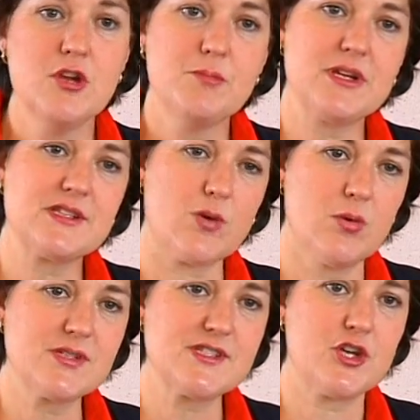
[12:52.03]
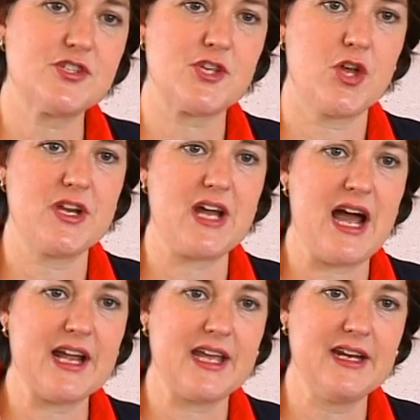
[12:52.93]
But it's also so that
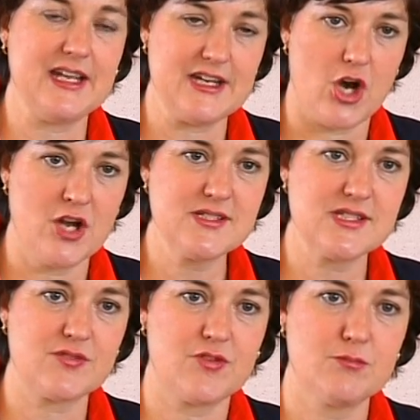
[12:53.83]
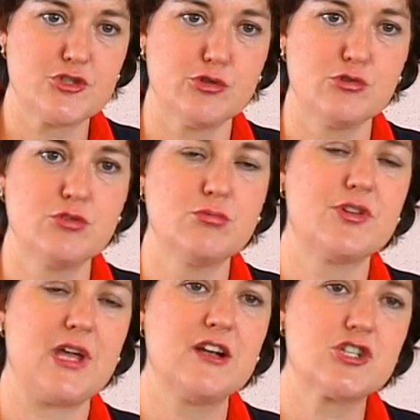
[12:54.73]
I can get answers from children
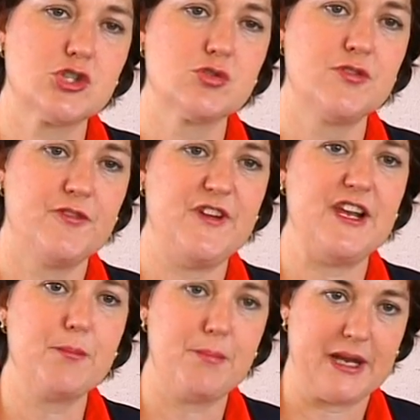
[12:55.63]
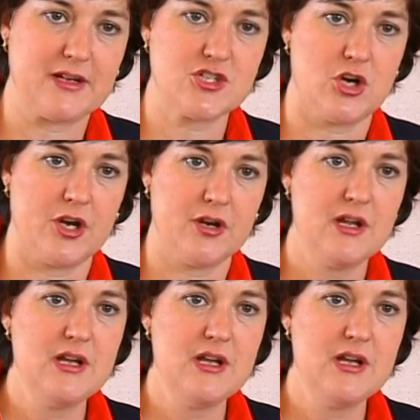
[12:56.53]
without children feeling picked on.